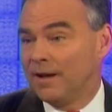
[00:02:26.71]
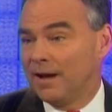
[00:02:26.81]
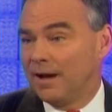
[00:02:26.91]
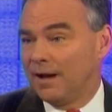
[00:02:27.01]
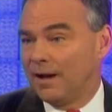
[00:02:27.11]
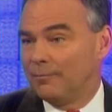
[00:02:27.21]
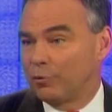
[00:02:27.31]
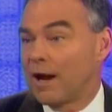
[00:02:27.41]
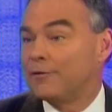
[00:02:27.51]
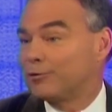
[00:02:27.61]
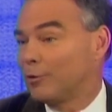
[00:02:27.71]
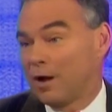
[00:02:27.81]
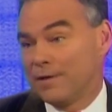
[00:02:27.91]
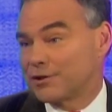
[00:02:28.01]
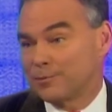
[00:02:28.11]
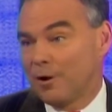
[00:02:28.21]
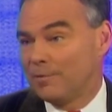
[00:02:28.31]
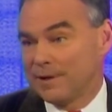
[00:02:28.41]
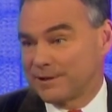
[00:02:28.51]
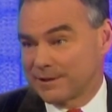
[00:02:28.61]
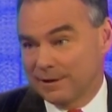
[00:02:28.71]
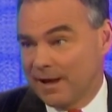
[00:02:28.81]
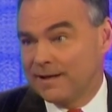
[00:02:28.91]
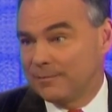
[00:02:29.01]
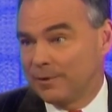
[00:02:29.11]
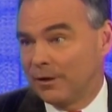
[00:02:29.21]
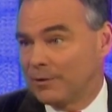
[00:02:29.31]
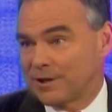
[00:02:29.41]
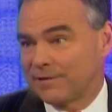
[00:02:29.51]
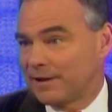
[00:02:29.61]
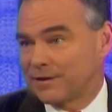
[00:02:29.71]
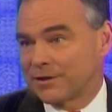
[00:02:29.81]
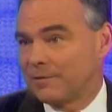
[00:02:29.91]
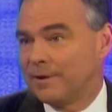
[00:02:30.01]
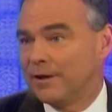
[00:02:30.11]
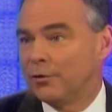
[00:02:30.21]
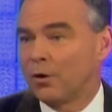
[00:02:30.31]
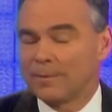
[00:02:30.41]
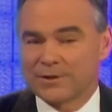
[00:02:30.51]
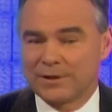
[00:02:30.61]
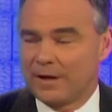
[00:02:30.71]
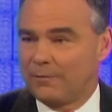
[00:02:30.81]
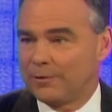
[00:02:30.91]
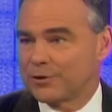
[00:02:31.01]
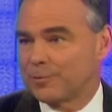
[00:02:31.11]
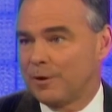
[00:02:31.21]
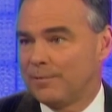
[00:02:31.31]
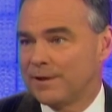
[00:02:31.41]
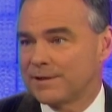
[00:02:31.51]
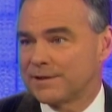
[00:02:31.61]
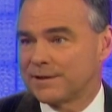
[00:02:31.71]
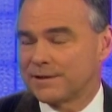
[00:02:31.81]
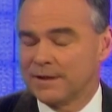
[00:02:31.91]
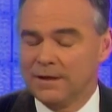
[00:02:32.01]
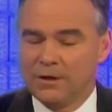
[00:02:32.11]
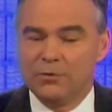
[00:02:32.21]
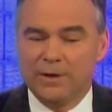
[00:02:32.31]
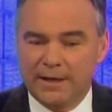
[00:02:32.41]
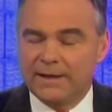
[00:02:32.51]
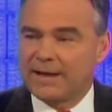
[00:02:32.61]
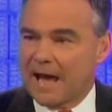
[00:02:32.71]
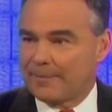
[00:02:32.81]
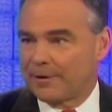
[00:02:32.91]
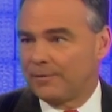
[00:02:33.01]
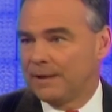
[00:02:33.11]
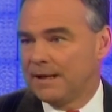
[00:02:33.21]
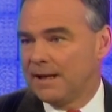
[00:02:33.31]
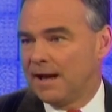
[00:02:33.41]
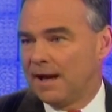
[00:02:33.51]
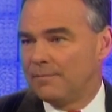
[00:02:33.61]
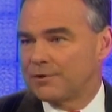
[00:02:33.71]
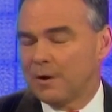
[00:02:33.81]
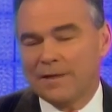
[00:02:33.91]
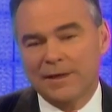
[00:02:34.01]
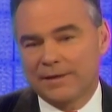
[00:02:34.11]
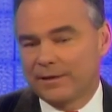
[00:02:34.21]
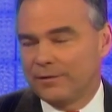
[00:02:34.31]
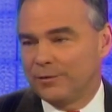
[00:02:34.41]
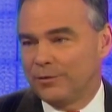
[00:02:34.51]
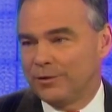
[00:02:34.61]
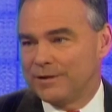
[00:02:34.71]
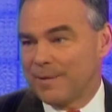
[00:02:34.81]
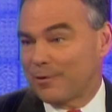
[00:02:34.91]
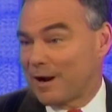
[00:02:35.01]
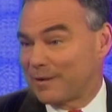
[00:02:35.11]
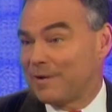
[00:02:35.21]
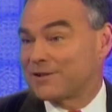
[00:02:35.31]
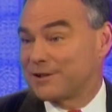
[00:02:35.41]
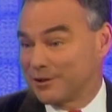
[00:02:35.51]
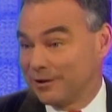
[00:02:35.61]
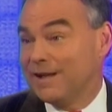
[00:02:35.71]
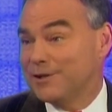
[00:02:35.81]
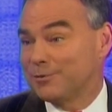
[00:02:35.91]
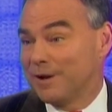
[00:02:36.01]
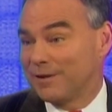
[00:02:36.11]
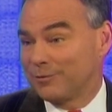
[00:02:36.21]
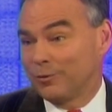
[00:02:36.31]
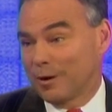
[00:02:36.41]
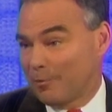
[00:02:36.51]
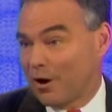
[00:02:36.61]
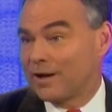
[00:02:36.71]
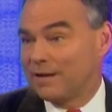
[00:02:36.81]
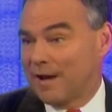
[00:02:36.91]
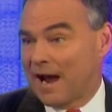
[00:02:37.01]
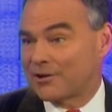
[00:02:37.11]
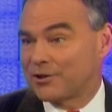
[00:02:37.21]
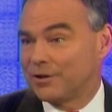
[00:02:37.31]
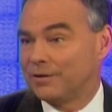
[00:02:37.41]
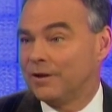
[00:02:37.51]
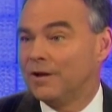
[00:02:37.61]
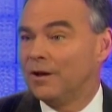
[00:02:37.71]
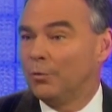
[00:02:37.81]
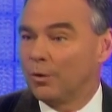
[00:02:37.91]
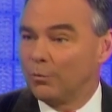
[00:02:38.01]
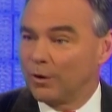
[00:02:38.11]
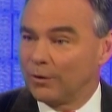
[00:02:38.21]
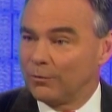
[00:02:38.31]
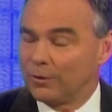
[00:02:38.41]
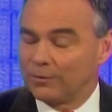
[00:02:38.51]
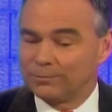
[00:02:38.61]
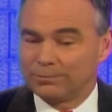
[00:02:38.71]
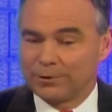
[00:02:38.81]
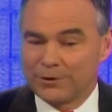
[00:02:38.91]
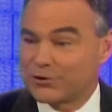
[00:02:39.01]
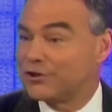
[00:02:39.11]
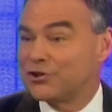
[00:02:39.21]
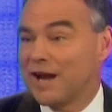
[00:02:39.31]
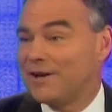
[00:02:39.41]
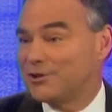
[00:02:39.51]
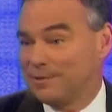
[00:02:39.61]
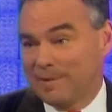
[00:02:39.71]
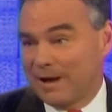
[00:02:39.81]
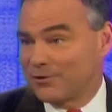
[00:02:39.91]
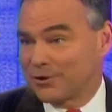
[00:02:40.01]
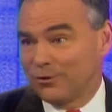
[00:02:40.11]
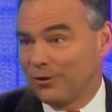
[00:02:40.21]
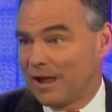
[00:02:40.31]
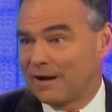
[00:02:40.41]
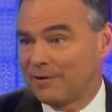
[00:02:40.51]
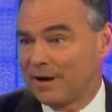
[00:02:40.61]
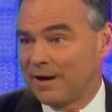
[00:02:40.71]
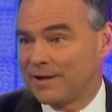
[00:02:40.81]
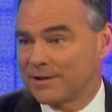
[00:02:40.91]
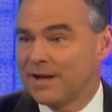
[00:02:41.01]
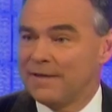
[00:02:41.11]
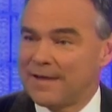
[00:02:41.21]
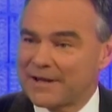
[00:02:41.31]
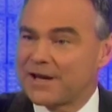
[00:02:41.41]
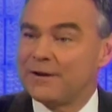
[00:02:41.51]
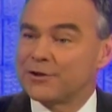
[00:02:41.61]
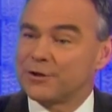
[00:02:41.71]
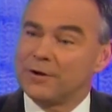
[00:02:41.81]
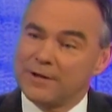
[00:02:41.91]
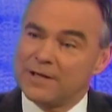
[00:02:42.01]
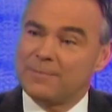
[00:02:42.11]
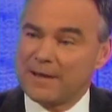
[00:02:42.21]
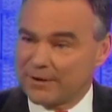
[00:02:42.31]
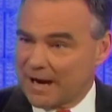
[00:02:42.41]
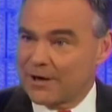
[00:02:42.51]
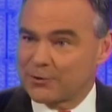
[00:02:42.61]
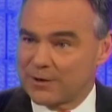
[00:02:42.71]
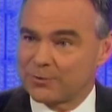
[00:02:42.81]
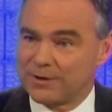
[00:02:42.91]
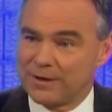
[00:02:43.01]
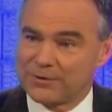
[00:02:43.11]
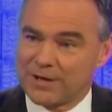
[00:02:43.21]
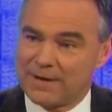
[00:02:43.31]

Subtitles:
a breakthrough on this small business lending bill, which I think is going to be enormously helpful to small businesses who need capital. So I think the Democratic message leads with, we're a party of action, we're producing change that matters in a whole lot of areas. That's how you start. Then you paint the contrast with the other side.